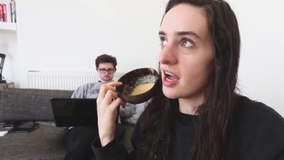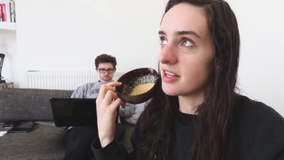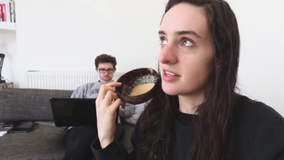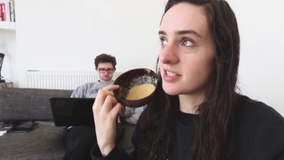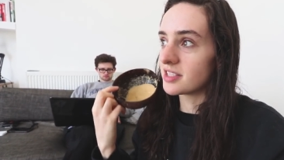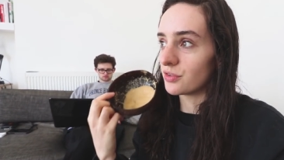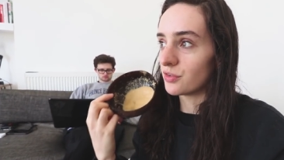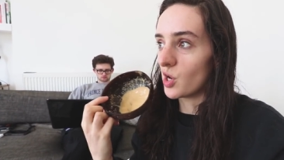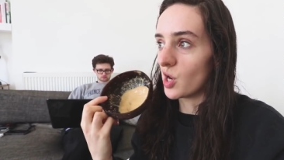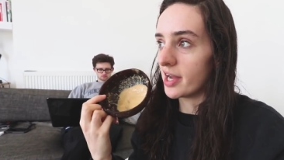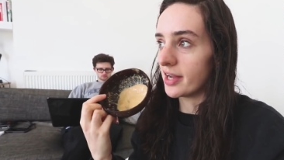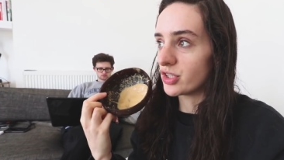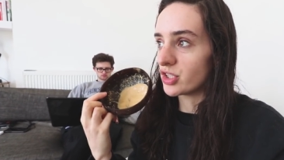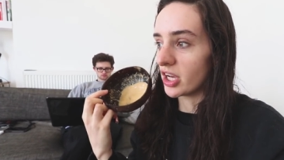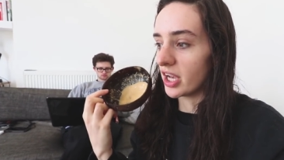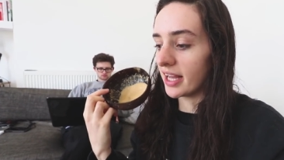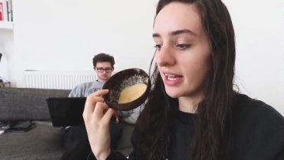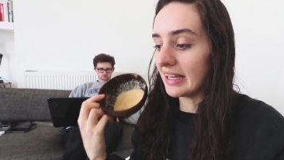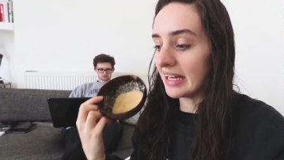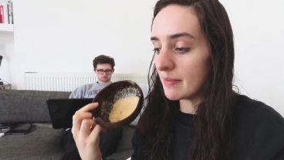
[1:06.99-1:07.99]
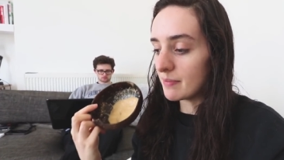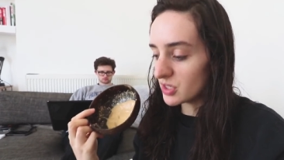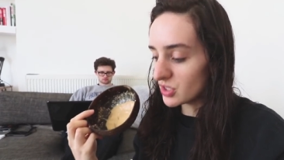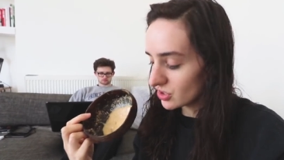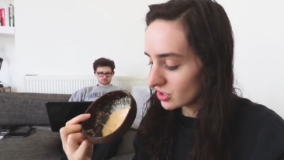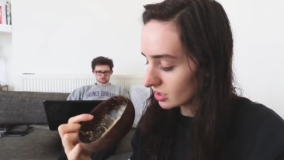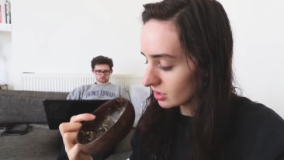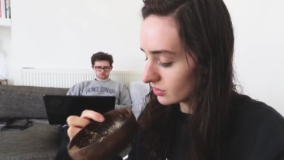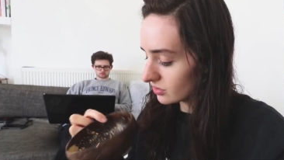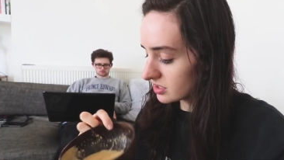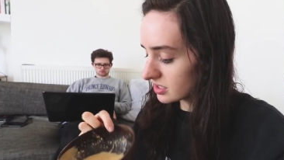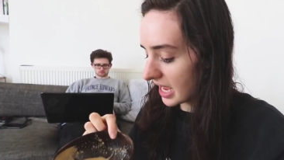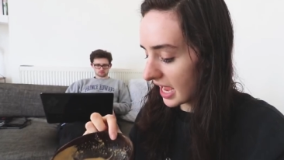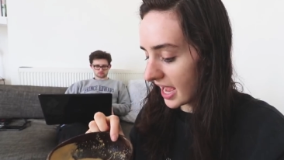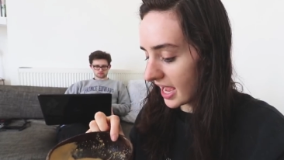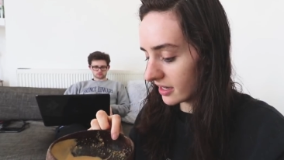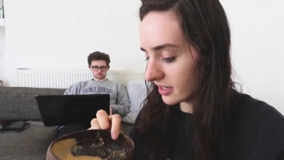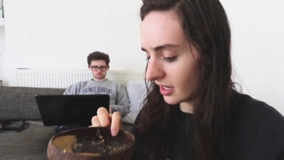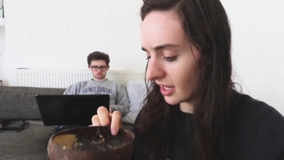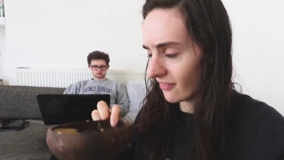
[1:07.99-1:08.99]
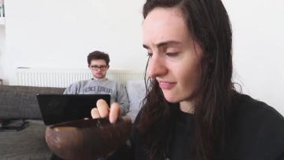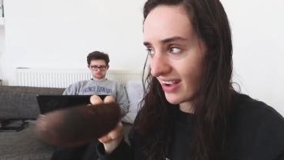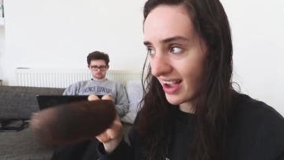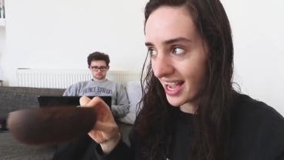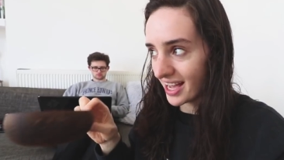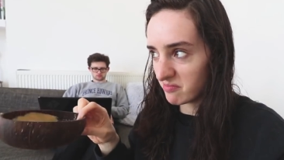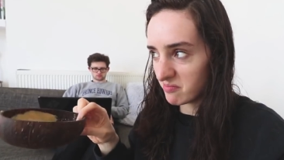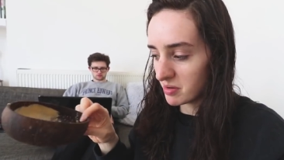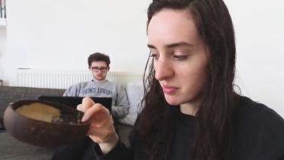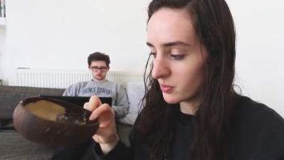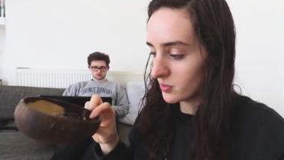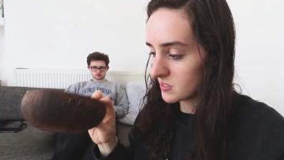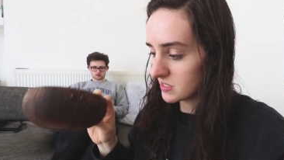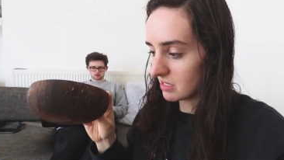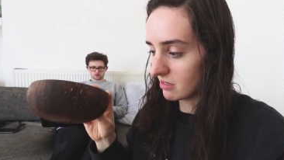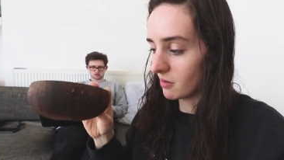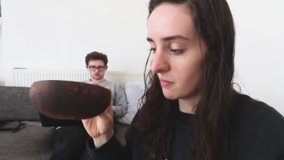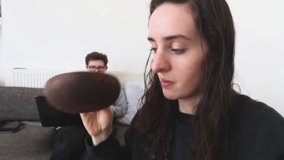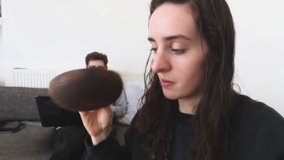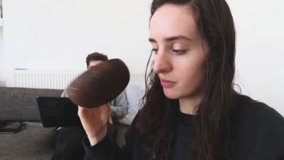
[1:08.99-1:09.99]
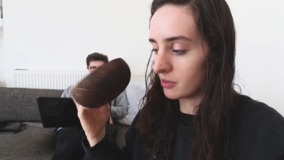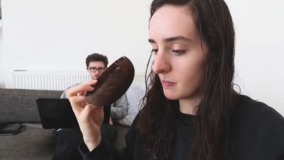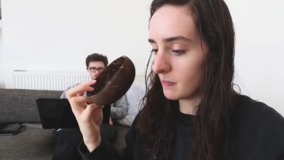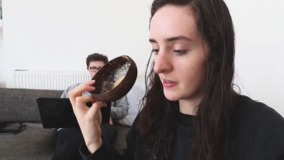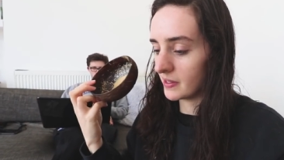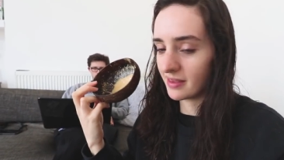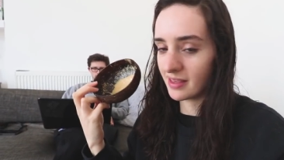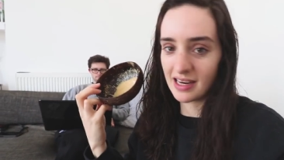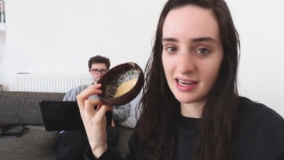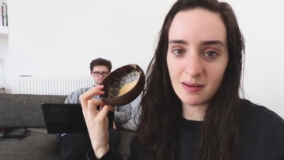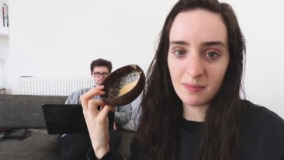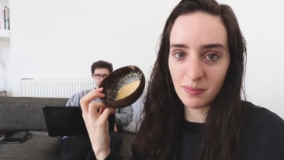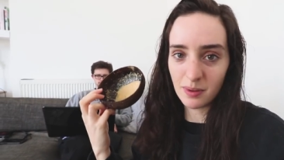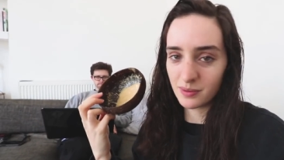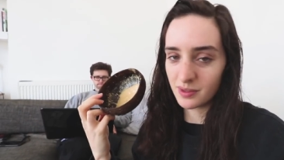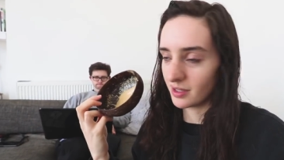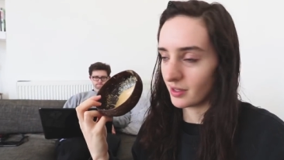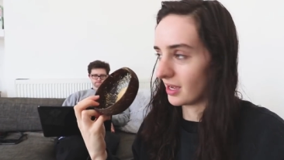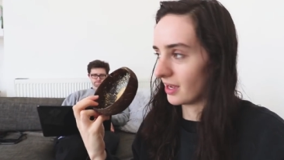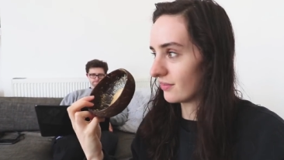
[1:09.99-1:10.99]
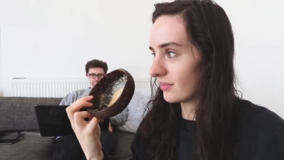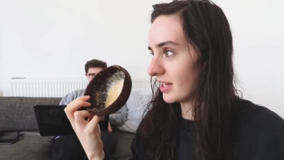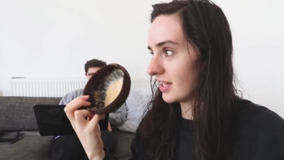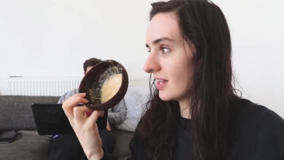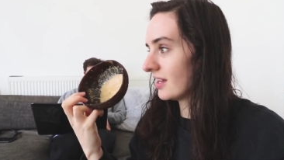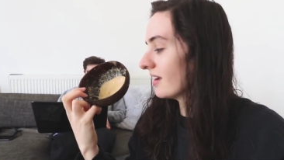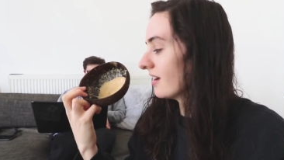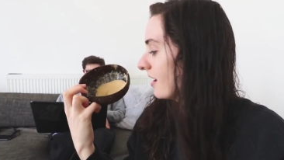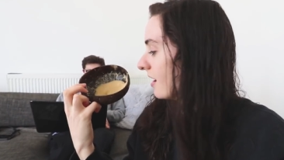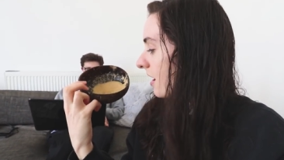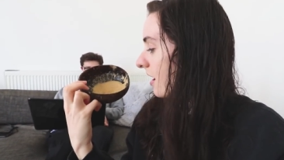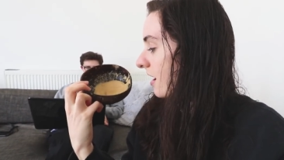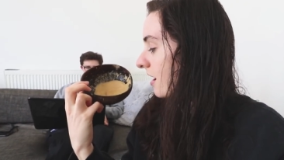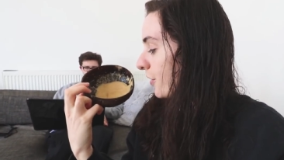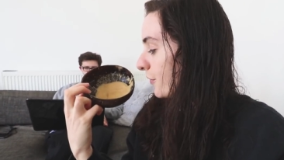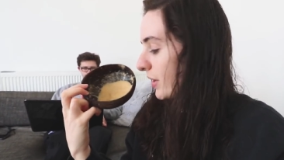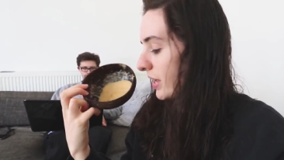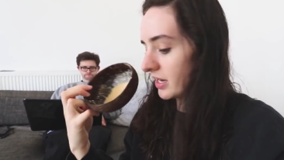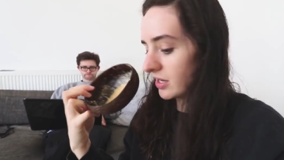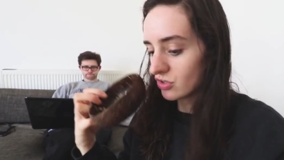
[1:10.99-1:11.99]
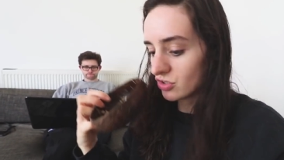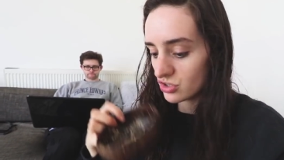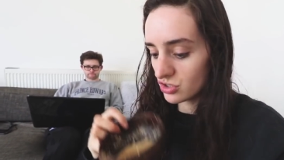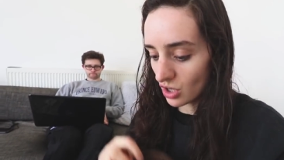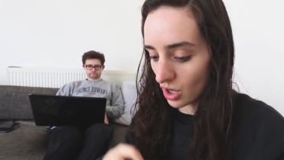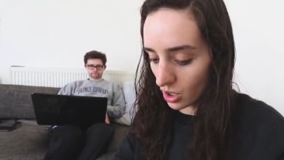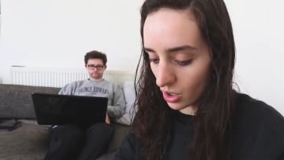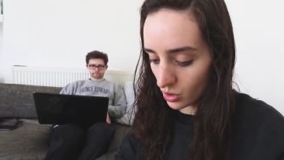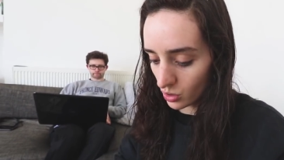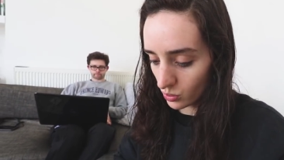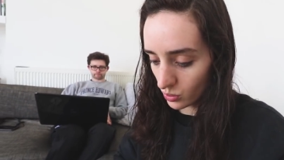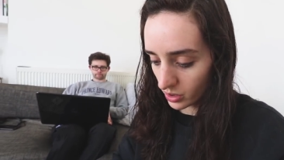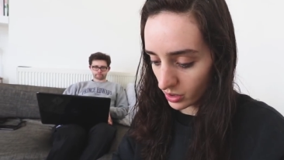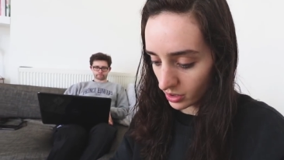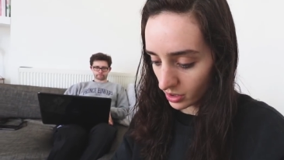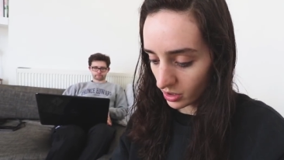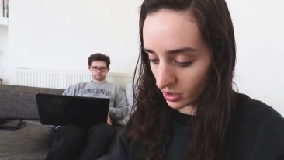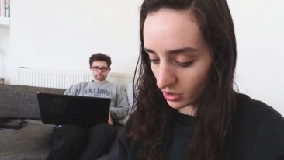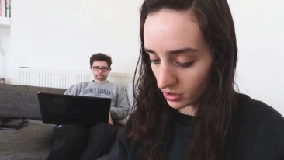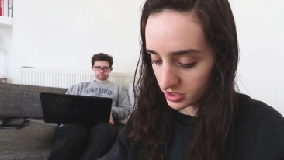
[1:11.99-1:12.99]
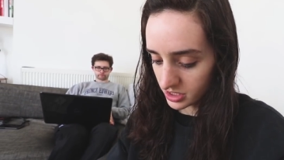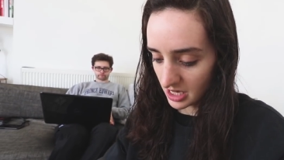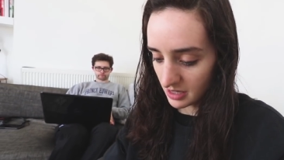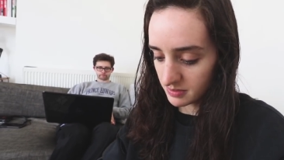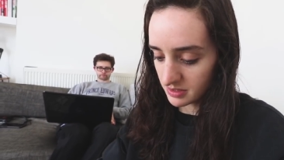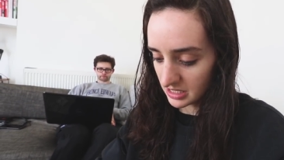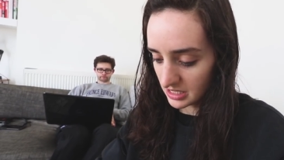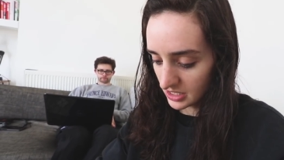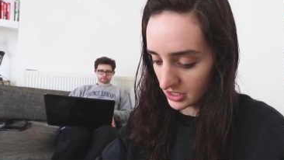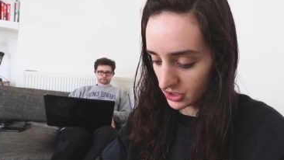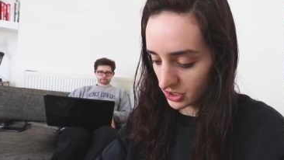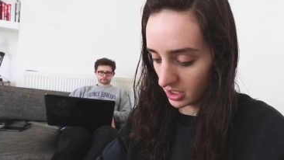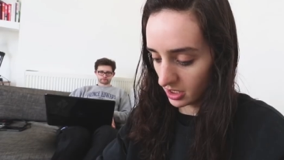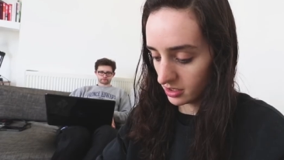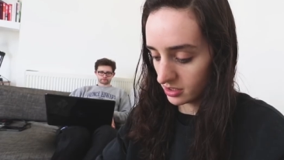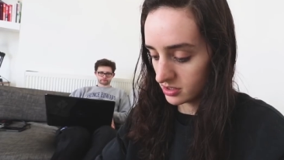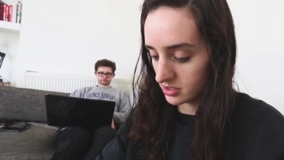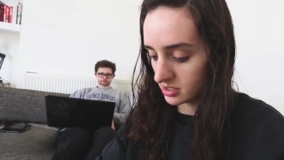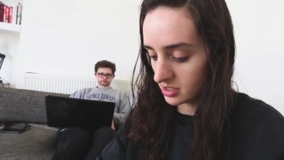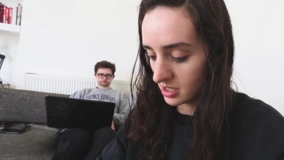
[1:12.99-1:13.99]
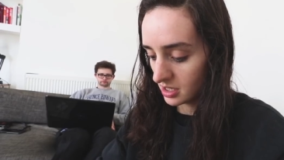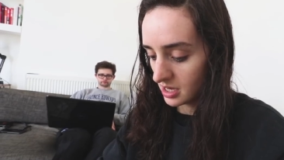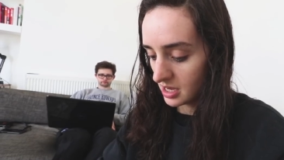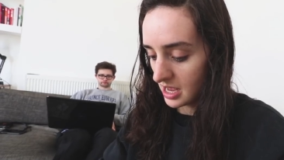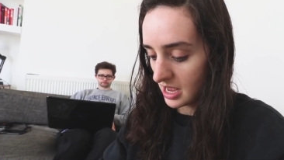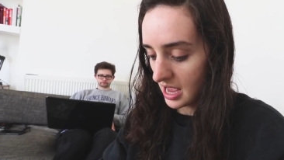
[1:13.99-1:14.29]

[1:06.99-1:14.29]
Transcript: sriracha and lemon juice, and if I had maple syrup I would have put that in, but we don't have any, um, and it's so goddamn delicious.